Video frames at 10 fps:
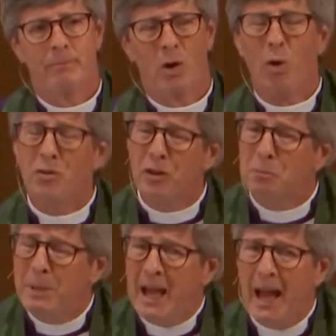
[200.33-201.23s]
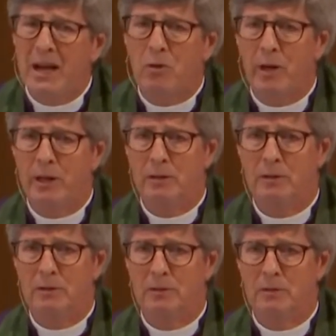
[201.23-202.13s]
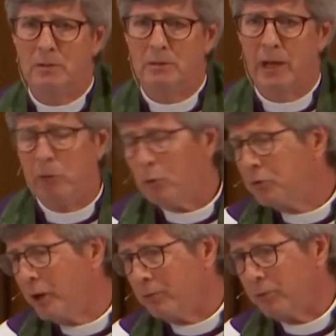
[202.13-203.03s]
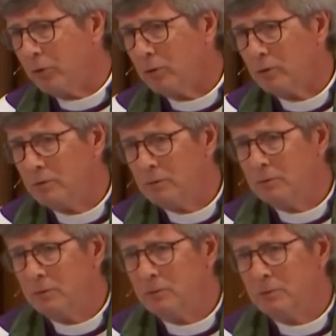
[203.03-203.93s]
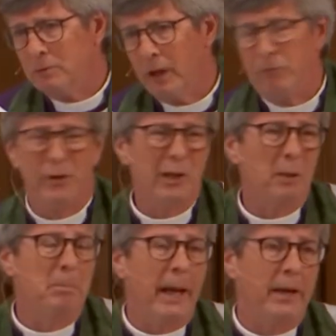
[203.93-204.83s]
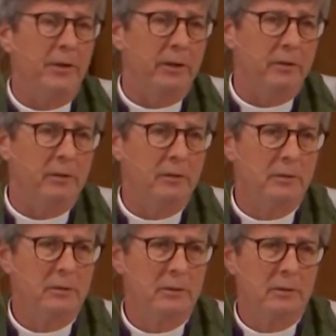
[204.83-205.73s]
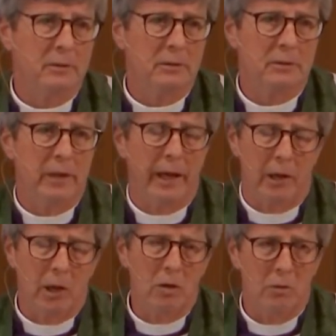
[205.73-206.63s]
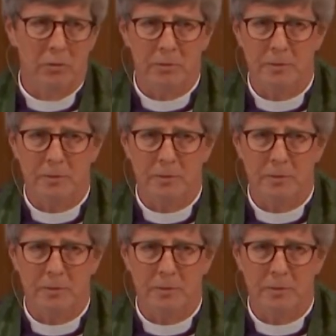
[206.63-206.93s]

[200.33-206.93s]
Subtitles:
Or just be angry and resentful and feel abandoned and alone.